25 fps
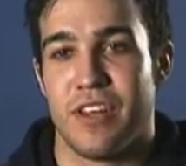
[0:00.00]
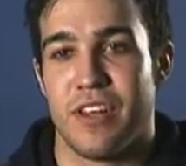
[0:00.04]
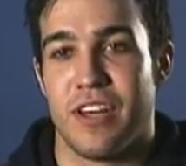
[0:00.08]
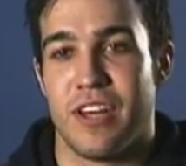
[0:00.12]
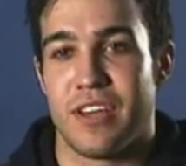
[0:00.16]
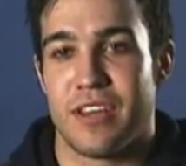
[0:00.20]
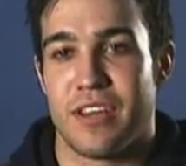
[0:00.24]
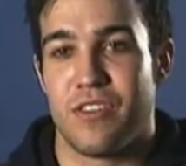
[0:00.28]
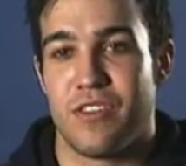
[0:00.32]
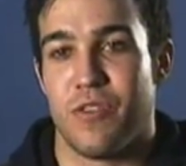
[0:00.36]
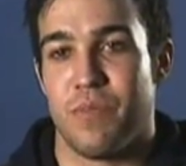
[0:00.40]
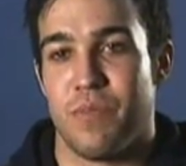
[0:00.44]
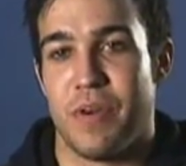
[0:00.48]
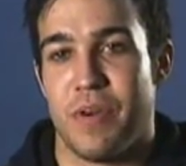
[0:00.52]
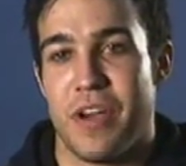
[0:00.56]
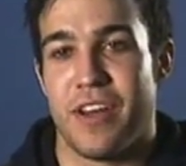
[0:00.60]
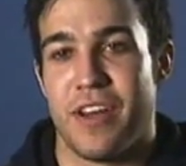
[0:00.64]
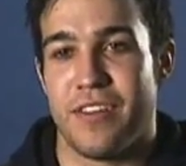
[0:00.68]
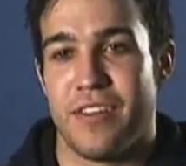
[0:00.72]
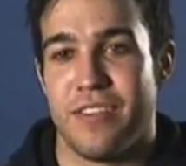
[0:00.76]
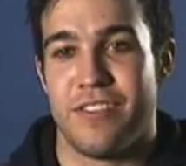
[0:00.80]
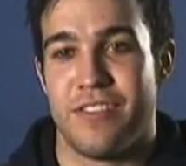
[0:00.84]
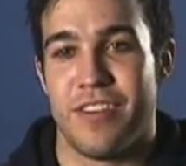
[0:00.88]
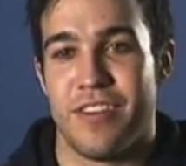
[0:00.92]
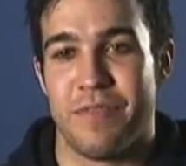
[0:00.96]
like, your
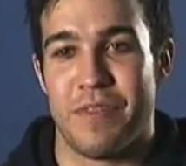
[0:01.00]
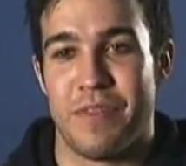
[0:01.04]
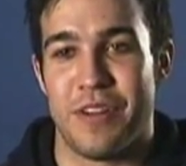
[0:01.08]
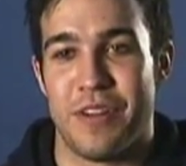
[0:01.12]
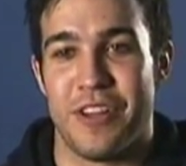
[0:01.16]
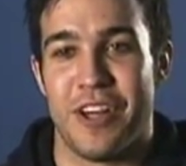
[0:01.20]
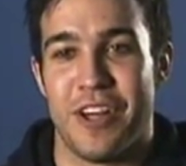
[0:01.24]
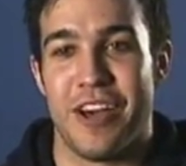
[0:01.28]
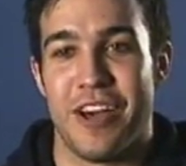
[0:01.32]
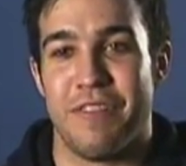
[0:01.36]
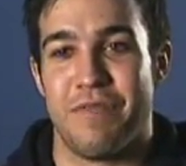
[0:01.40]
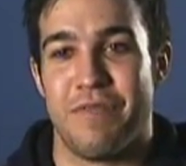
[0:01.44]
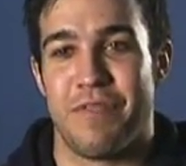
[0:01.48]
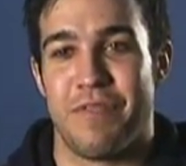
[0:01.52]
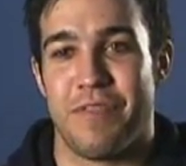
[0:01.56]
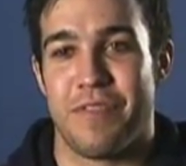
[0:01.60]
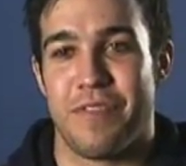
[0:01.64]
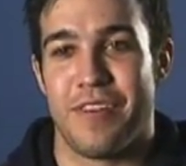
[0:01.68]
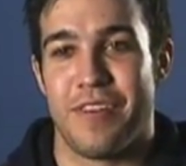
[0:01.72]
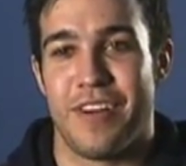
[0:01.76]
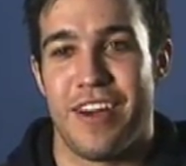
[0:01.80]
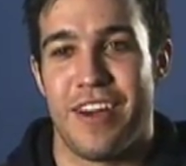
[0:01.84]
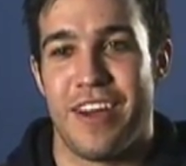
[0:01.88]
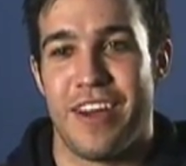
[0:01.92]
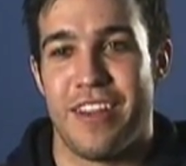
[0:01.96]
band saved my life,
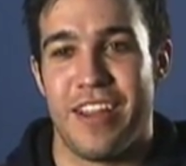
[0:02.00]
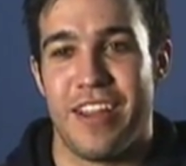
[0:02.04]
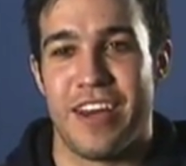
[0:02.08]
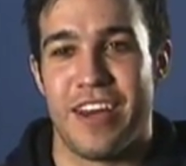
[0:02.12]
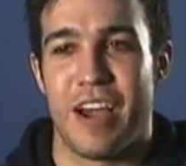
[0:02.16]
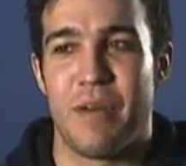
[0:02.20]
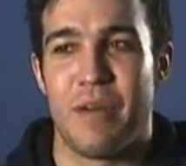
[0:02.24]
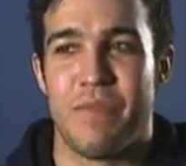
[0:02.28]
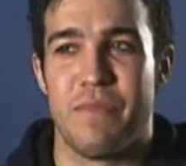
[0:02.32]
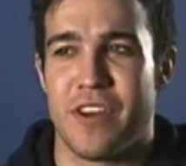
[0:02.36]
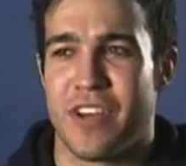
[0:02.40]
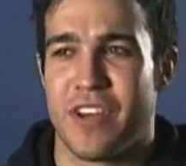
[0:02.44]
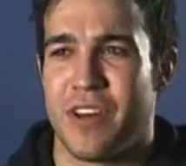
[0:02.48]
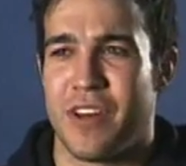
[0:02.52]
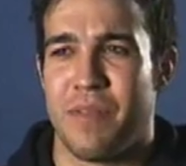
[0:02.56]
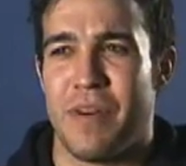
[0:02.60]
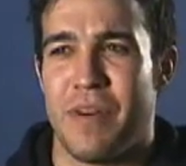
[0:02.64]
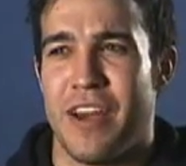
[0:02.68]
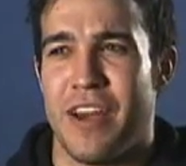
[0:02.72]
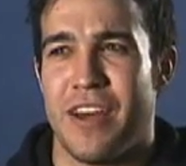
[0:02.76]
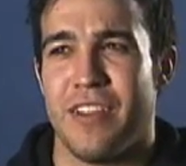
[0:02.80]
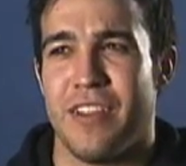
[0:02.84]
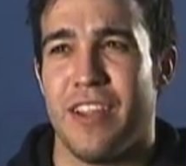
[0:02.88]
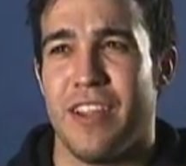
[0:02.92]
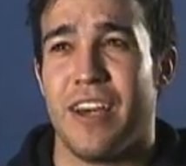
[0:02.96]
and, like, I'm thinking in my
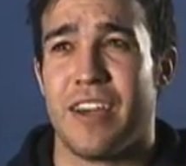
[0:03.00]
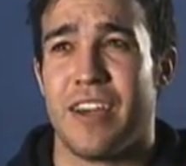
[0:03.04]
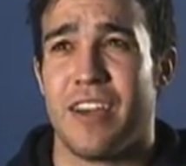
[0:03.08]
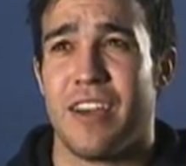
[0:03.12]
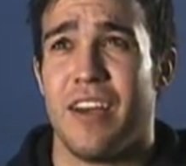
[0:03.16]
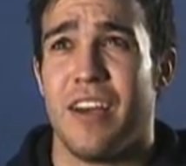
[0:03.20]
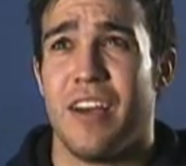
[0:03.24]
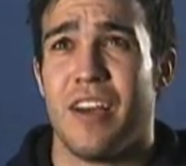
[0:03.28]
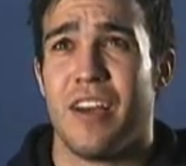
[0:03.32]
head, like,